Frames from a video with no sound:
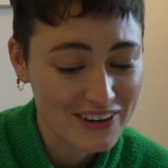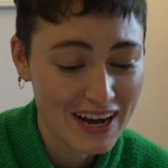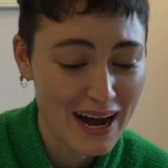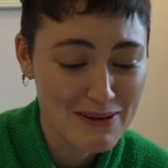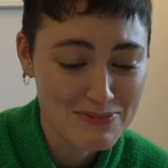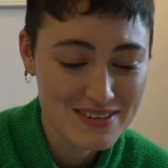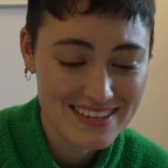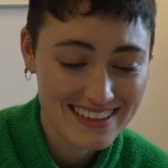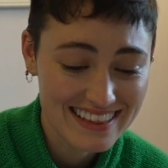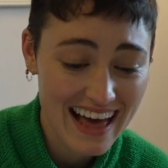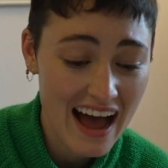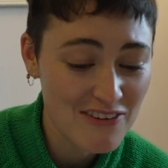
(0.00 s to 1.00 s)
cups
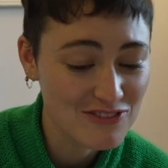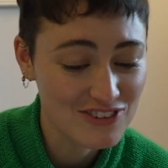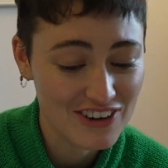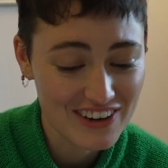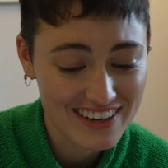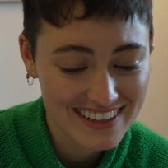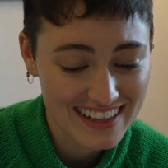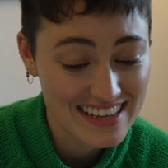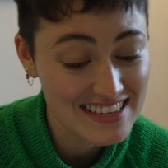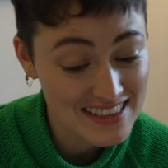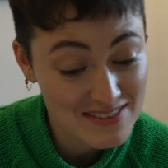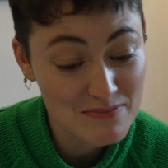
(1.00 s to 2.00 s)
laughter.
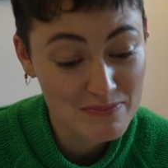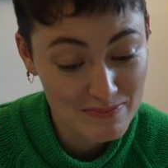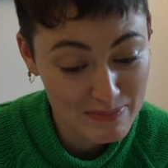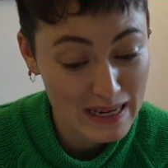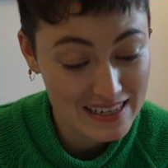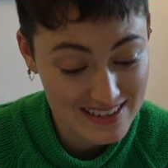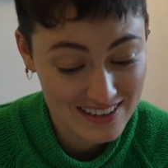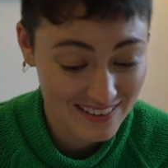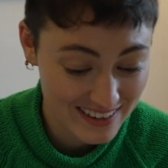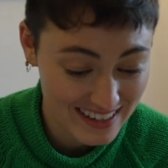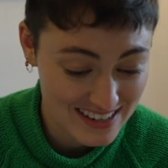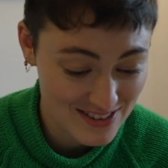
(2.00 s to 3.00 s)
That's the biggest
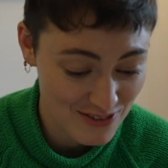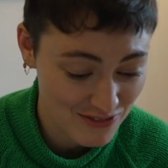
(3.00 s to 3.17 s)
ingredient so